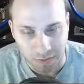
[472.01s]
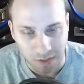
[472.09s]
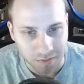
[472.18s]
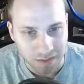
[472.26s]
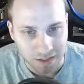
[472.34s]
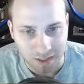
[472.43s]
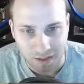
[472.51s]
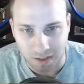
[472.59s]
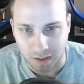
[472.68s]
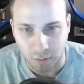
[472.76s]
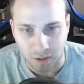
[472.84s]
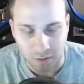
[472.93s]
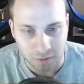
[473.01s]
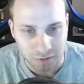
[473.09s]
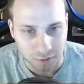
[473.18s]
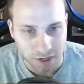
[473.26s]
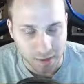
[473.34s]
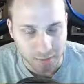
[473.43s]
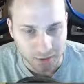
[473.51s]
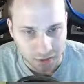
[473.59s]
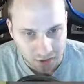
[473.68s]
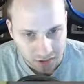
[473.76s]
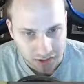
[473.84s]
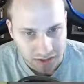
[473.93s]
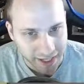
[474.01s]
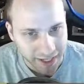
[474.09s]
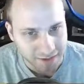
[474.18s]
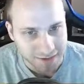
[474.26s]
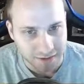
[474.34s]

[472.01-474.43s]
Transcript: Maybe they take like 1 or 2 opportunity attacks.